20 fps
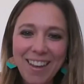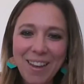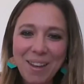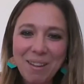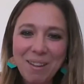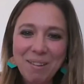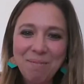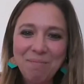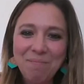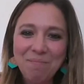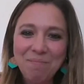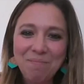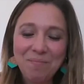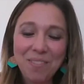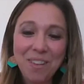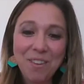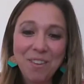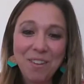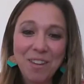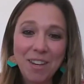
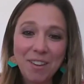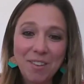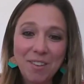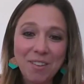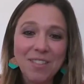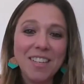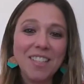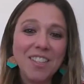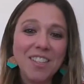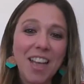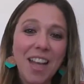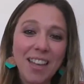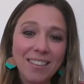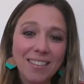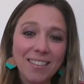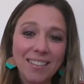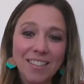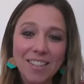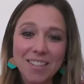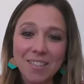You can use the
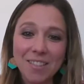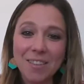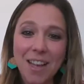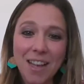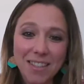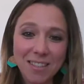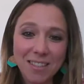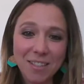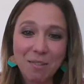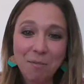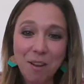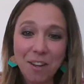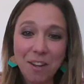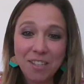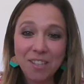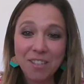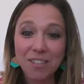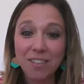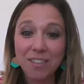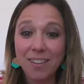chat just to ask a
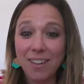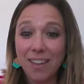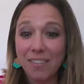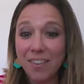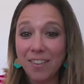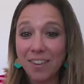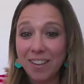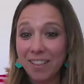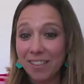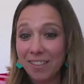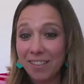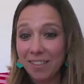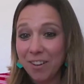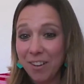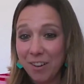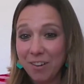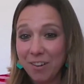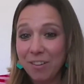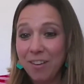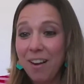question, even
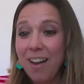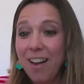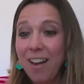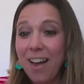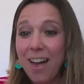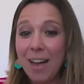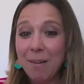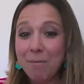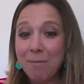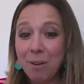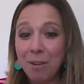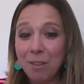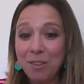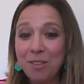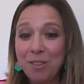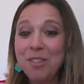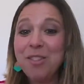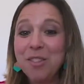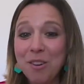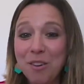though I'm
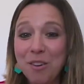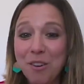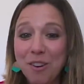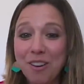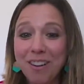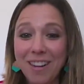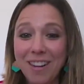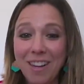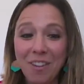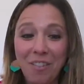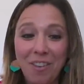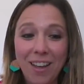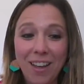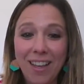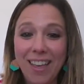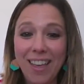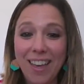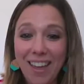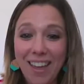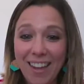not sure if
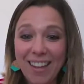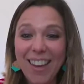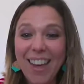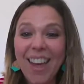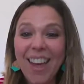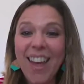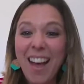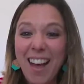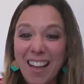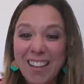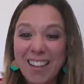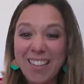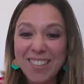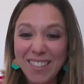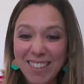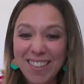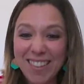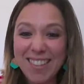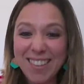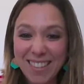I can
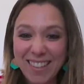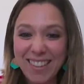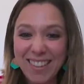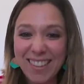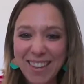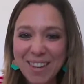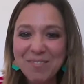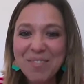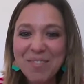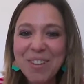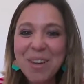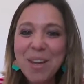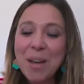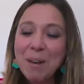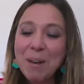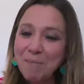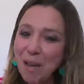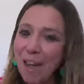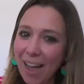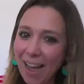actually see them,
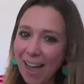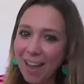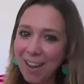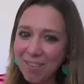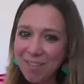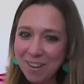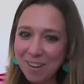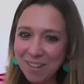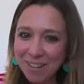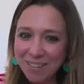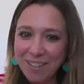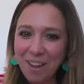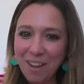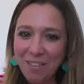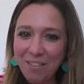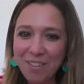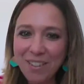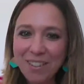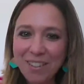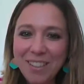but I will
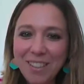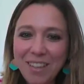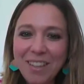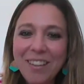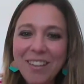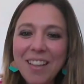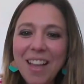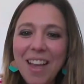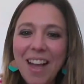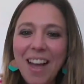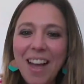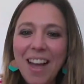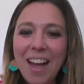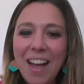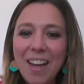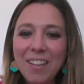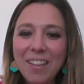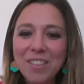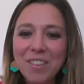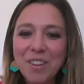definitely.
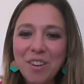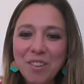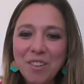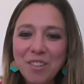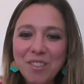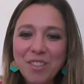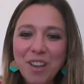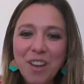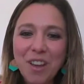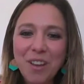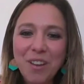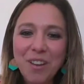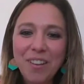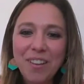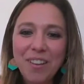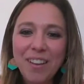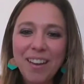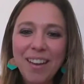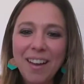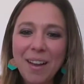And also,
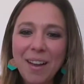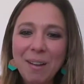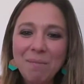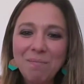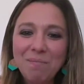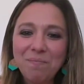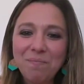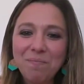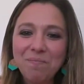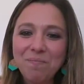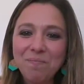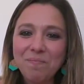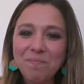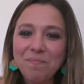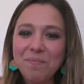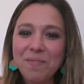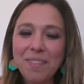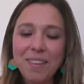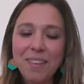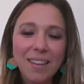
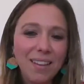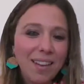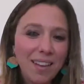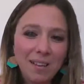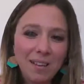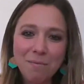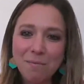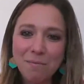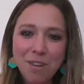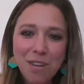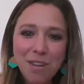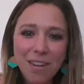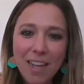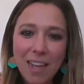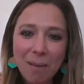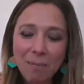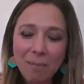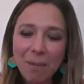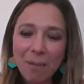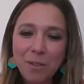I'm really
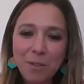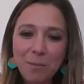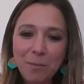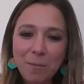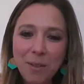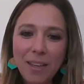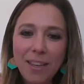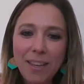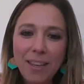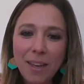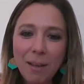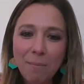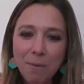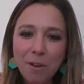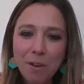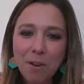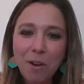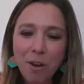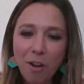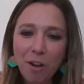happy to be here
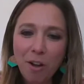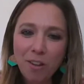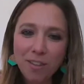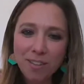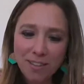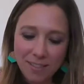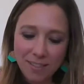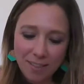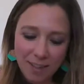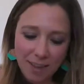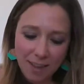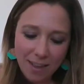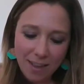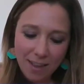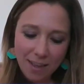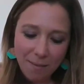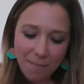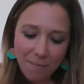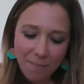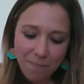because
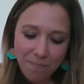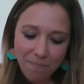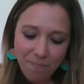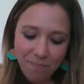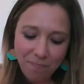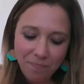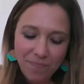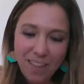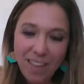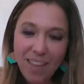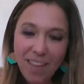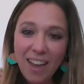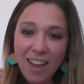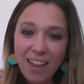I